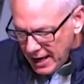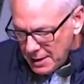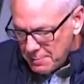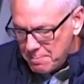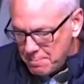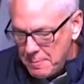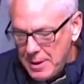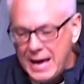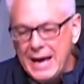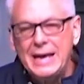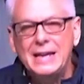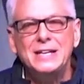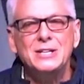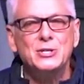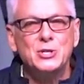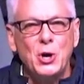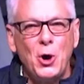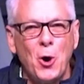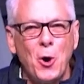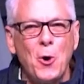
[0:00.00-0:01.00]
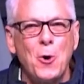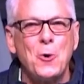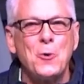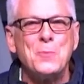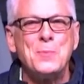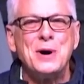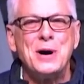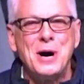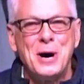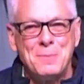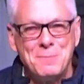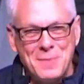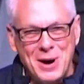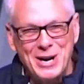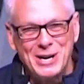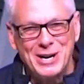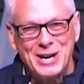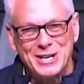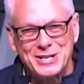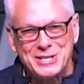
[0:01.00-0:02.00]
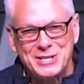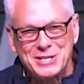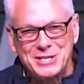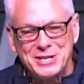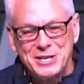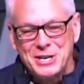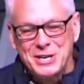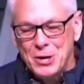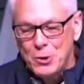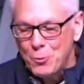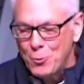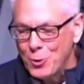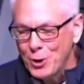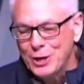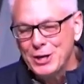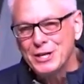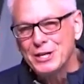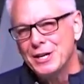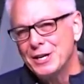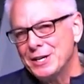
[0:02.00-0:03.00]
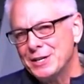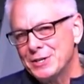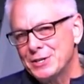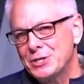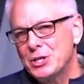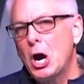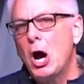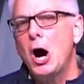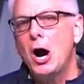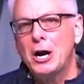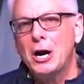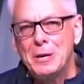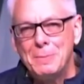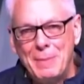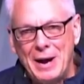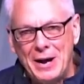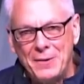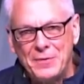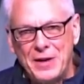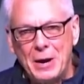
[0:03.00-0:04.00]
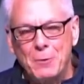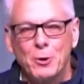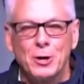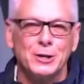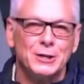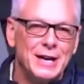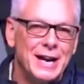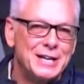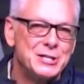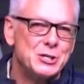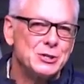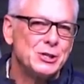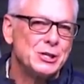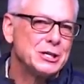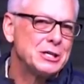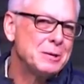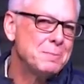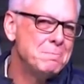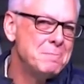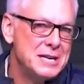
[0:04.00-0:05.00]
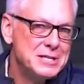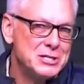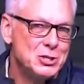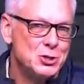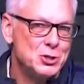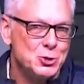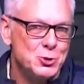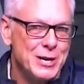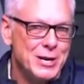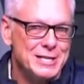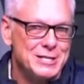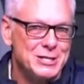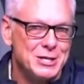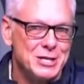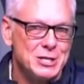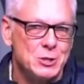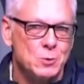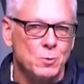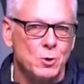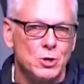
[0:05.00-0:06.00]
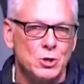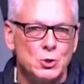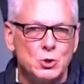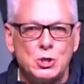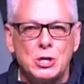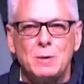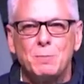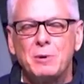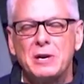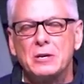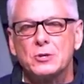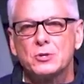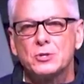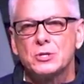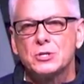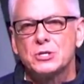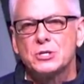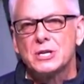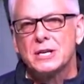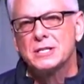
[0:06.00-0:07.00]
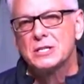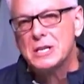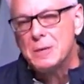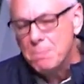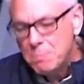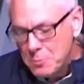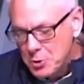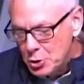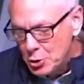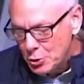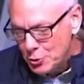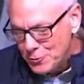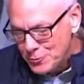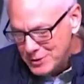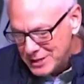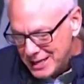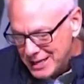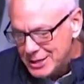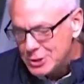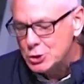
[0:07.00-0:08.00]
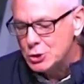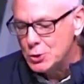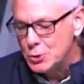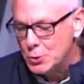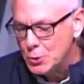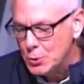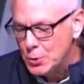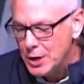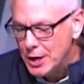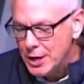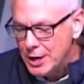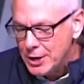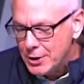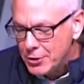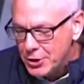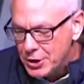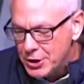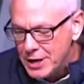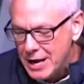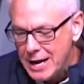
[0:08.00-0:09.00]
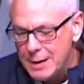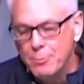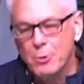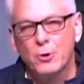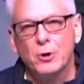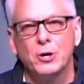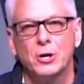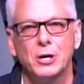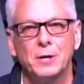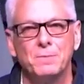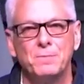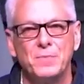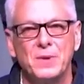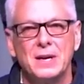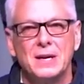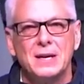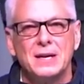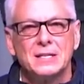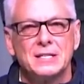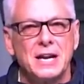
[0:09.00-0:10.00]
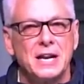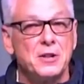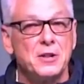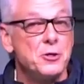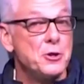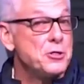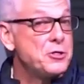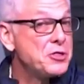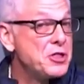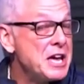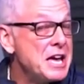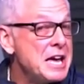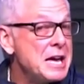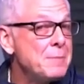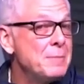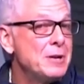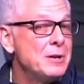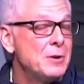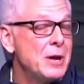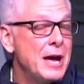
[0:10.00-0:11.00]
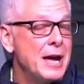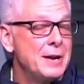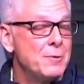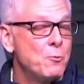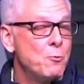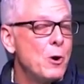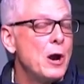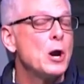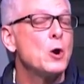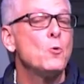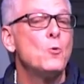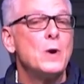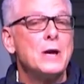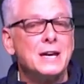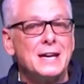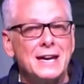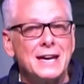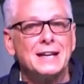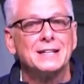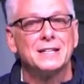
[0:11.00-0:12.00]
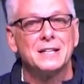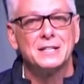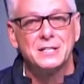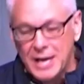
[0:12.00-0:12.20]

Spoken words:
and made his home among us. We're going to talk about that. We're going to actually look at the Message translation where Eugene Peterson says he moved into the neighborhood. Kind of the theme and where we get the